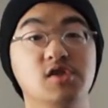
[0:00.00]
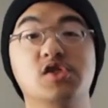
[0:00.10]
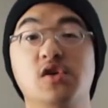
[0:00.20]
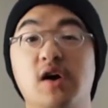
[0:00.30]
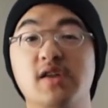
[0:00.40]

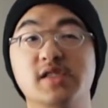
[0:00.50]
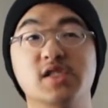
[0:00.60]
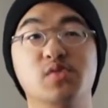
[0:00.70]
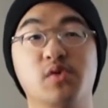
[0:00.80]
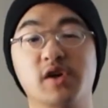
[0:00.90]
So how does
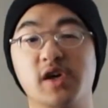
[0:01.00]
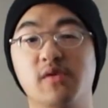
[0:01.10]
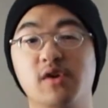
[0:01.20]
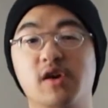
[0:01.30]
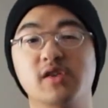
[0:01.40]
this work in
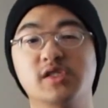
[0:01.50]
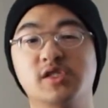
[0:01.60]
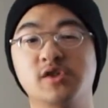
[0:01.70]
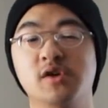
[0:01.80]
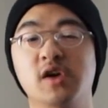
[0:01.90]
regards
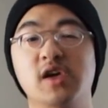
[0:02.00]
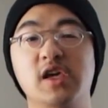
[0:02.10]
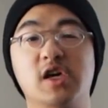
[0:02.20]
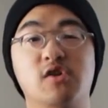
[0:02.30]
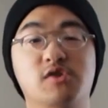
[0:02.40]
to
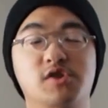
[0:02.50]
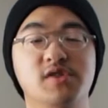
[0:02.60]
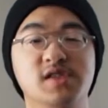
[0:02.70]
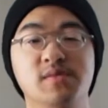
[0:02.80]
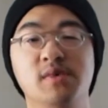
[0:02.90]

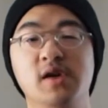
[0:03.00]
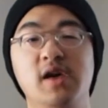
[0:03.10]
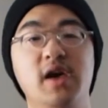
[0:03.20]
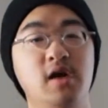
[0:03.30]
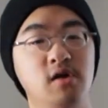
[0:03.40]
ecotourism
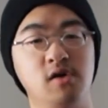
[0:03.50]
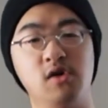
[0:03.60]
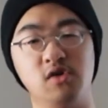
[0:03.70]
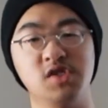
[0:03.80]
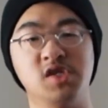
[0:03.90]
and
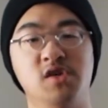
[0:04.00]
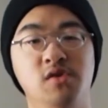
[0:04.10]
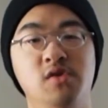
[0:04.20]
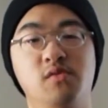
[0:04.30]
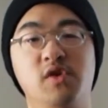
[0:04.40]
also
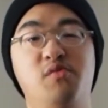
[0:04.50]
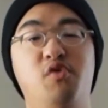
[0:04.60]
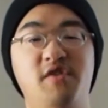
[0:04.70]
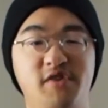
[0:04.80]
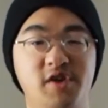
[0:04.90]
with
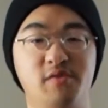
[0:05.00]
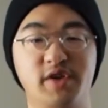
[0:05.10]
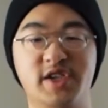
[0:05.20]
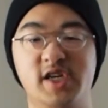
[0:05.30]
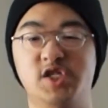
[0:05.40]
revenue
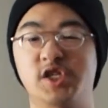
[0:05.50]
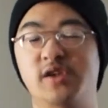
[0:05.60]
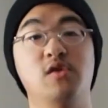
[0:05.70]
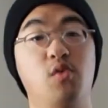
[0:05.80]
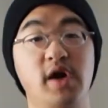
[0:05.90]
retention.
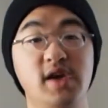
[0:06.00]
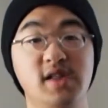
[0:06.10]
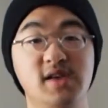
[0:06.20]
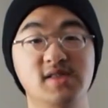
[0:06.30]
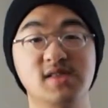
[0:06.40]
The way
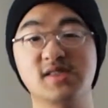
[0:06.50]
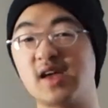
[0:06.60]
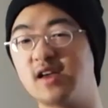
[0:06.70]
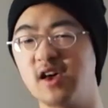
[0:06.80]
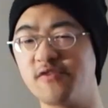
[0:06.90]
it is is
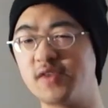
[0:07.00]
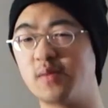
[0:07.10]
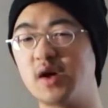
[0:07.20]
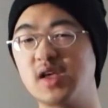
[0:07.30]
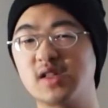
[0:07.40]
that if the
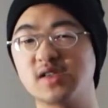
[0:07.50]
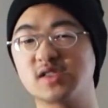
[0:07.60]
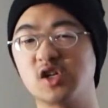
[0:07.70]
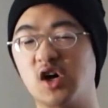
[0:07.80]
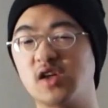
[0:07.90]
money
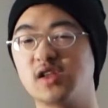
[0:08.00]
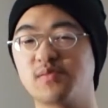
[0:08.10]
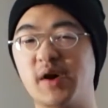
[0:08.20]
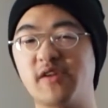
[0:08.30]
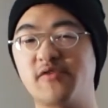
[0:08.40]
does not
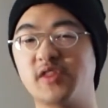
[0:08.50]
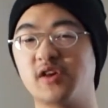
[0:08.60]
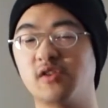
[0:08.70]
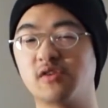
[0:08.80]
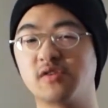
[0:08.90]
benefit the
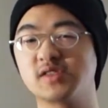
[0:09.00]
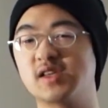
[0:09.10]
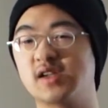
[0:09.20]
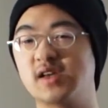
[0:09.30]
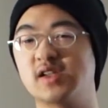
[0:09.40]
locals,
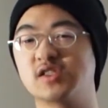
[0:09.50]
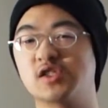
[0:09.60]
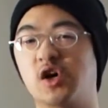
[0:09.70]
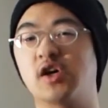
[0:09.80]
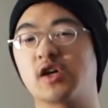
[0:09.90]
then it is
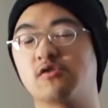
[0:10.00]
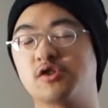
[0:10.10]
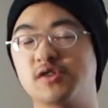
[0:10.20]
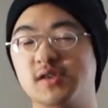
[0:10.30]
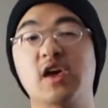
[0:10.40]
not
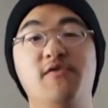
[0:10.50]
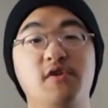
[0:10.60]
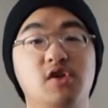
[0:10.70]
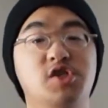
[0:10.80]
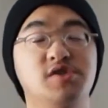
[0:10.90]
ecotourism. If
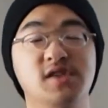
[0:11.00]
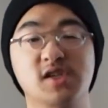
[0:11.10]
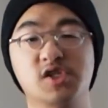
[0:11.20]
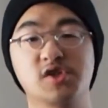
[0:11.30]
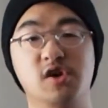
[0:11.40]
you are
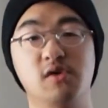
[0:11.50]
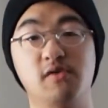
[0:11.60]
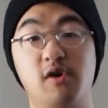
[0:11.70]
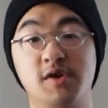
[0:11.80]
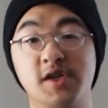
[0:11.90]
choosing to
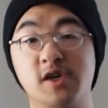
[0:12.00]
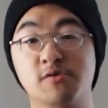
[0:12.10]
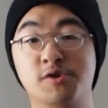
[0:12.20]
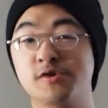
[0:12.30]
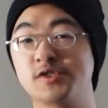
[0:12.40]
go on an
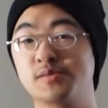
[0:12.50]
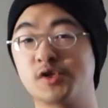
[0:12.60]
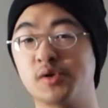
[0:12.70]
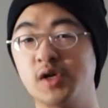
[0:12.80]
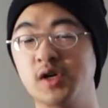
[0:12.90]
ecotourism
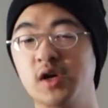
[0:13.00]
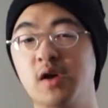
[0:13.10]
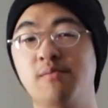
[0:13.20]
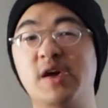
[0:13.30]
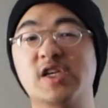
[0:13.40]
tour,
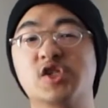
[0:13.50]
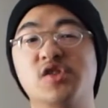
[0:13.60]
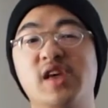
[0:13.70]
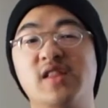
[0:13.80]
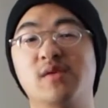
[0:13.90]
make sure
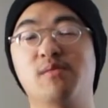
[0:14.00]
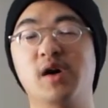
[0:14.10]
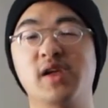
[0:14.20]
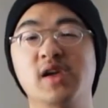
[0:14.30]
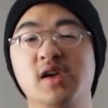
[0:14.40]
that the
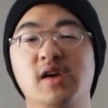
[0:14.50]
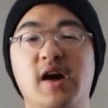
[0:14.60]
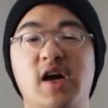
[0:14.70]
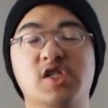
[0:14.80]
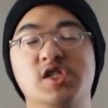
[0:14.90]
money
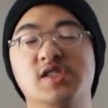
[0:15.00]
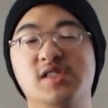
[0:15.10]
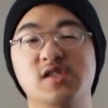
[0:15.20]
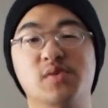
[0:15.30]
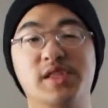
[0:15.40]
actually
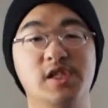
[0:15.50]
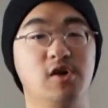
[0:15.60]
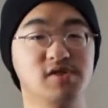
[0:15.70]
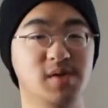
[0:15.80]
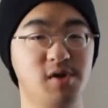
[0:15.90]
stays within the
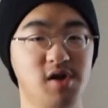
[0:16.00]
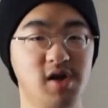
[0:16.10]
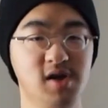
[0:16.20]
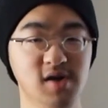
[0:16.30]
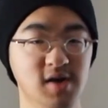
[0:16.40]
host
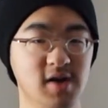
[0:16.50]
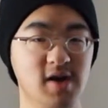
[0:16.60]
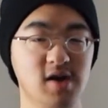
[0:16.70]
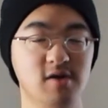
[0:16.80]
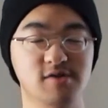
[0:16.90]
community
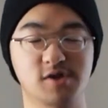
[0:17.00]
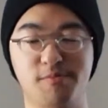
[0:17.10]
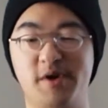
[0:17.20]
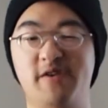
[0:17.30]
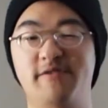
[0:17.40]
and also
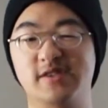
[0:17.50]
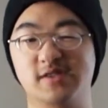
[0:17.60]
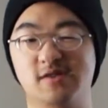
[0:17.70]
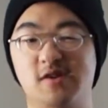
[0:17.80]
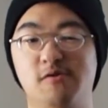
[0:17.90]
benefits
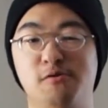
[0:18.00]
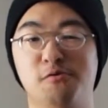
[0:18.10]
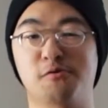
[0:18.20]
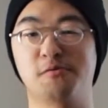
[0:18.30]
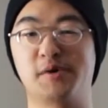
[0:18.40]
their
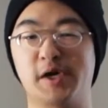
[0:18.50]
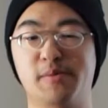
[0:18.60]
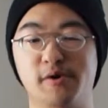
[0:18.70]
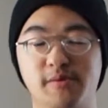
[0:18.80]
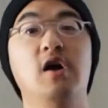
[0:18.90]
local
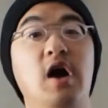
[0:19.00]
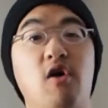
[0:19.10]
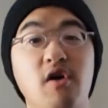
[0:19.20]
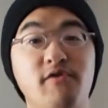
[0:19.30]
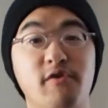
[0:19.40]
people.
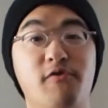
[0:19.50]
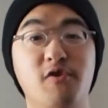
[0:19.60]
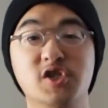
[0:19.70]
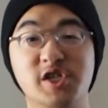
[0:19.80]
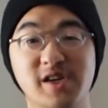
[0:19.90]
However,
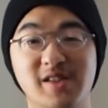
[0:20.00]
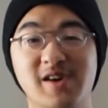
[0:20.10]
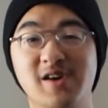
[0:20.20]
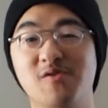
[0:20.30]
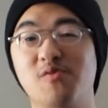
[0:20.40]

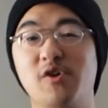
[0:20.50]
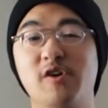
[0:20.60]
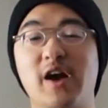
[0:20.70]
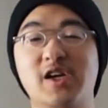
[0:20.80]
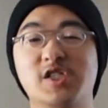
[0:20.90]
fortunately, we
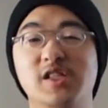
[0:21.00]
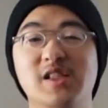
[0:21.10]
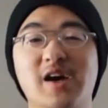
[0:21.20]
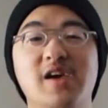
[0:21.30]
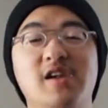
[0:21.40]
are actually
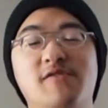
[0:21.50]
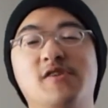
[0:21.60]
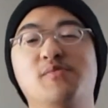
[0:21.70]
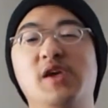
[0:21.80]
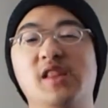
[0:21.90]
lucky enough
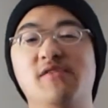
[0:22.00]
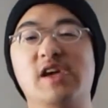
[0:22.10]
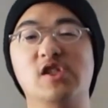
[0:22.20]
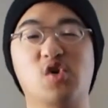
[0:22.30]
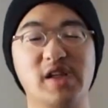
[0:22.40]
to be living
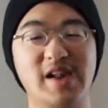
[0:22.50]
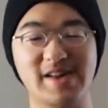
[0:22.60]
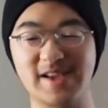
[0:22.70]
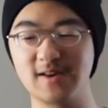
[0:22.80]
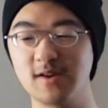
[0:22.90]
in
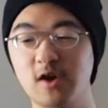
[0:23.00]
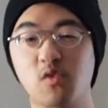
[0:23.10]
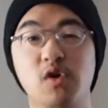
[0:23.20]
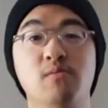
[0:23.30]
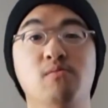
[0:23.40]
2019
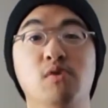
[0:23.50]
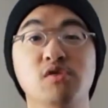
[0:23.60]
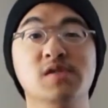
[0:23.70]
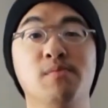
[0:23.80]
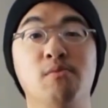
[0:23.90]
where
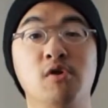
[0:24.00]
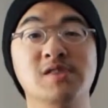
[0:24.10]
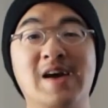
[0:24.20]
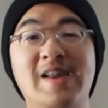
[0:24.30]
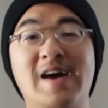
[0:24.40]
most
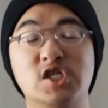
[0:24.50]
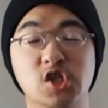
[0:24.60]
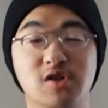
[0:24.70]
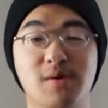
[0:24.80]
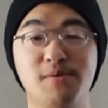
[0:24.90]

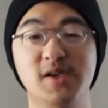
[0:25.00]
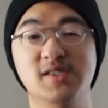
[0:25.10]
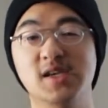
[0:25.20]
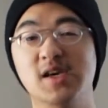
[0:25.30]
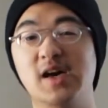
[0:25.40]
multinational
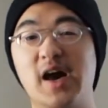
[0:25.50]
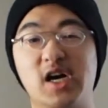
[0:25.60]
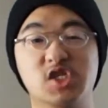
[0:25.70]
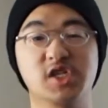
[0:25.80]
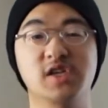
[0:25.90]
companies
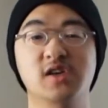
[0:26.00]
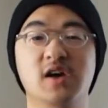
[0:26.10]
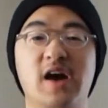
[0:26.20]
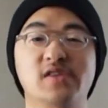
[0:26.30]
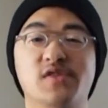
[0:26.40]
actually
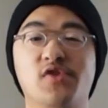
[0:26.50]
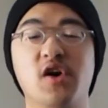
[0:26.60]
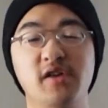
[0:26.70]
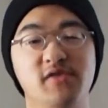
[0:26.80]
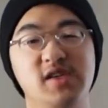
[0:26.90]
has
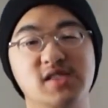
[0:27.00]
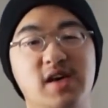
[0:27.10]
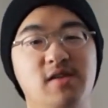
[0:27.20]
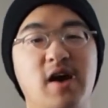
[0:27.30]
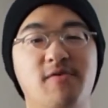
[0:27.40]
thought of this
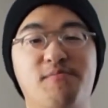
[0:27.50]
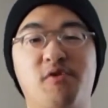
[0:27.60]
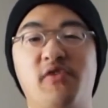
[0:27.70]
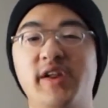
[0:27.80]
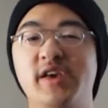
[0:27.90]
and have
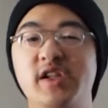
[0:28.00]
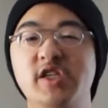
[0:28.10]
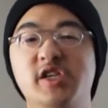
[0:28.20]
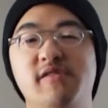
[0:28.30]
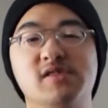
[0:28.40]
provided
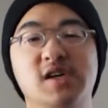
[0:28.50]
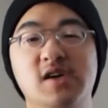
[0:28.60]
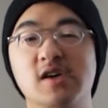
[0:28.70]
initiatives.